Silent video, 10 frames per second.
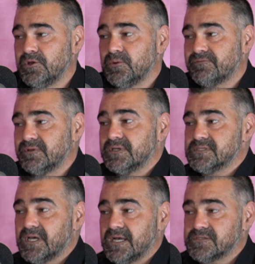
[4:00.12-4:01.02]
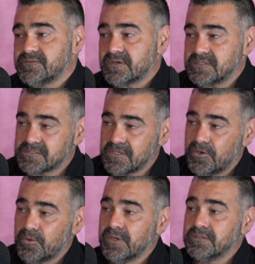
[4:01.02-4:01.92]
new, everything starts very
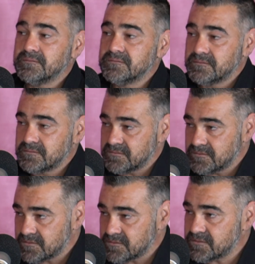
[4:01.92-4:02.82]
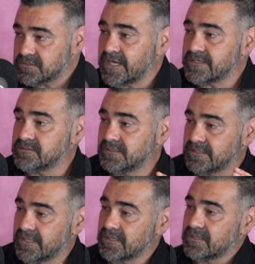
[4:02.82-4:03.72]
slow and gentle. And
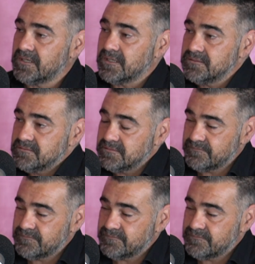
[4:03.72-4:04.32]
then I kind of